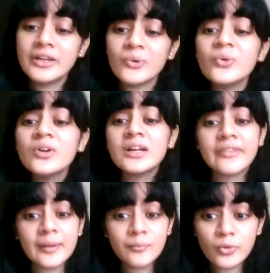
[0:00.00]
knew
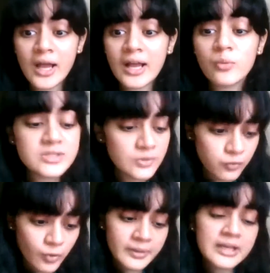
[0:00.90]
that Mulan was
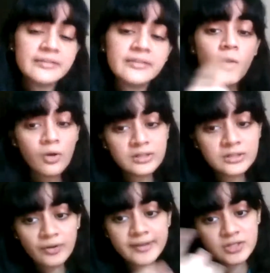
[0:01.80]
a woman, and they all
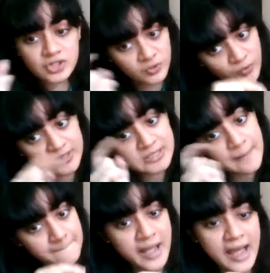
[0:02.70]
thought that she was
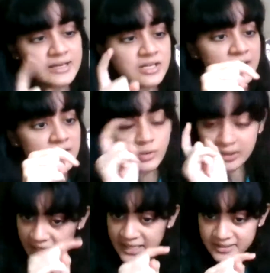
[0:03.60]
a man and
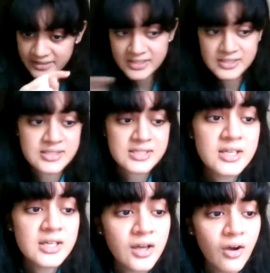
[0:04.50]
looked like this.
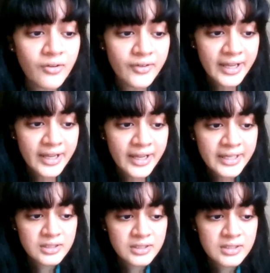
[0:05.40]
All right,
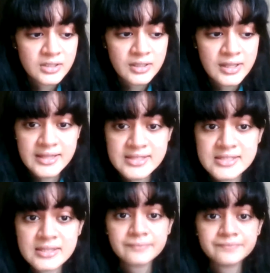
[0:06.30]
let's
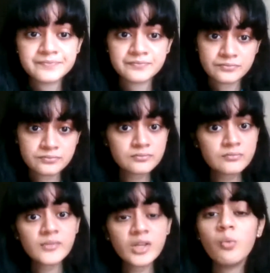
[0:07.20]
see.
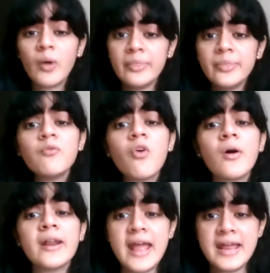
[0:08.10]
When the
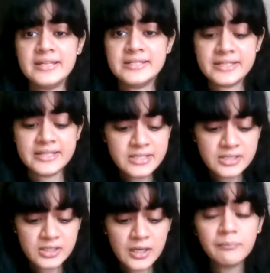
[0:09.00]
war ended,
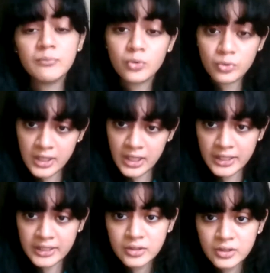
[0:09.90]

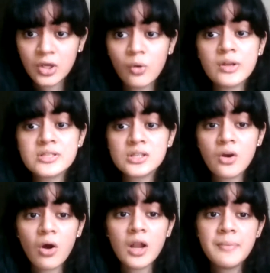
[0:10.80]
Mulan was
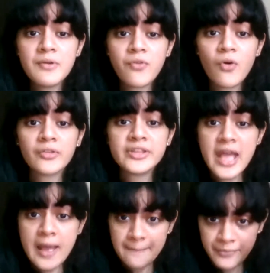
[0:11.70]
called before the
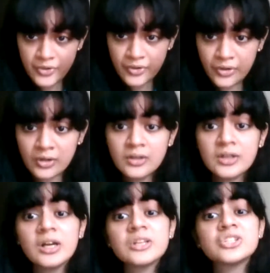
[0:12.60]
emperor
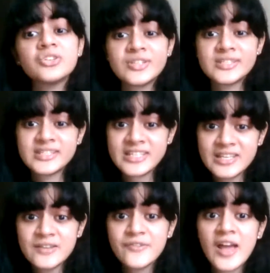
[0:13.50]
to
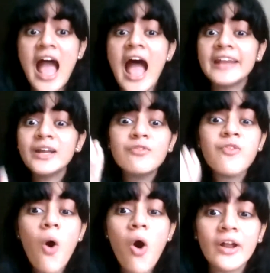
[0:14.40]
receive an
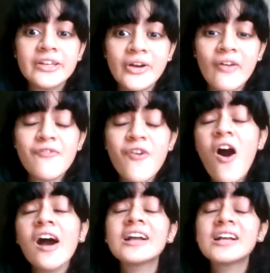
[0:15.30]
award for
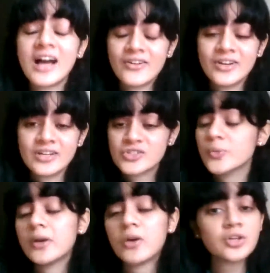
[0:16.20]
her courage. So,
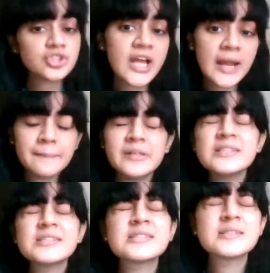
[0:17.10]
because she had
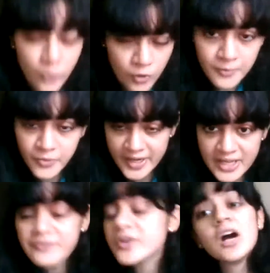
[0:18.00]
been so
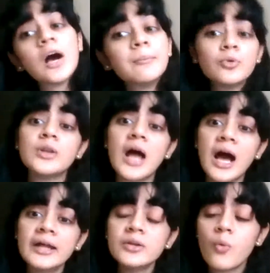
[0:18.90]
brave,
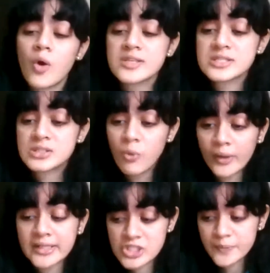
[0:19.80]
Mulan was
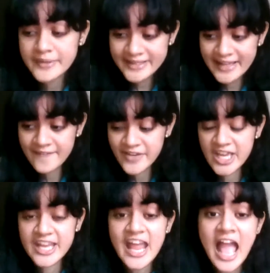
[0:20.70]
going to be
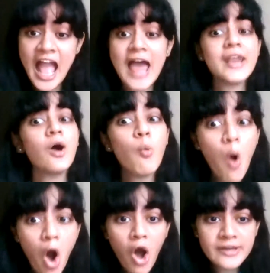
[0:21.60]
given an
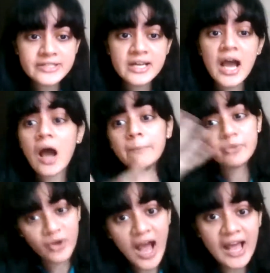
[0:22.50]
award, a
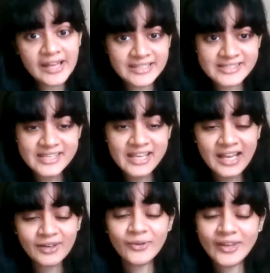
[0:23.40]
prize.
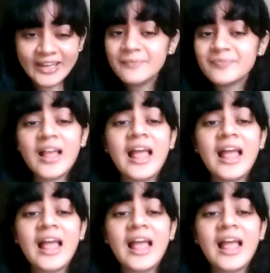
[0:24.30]
Okay,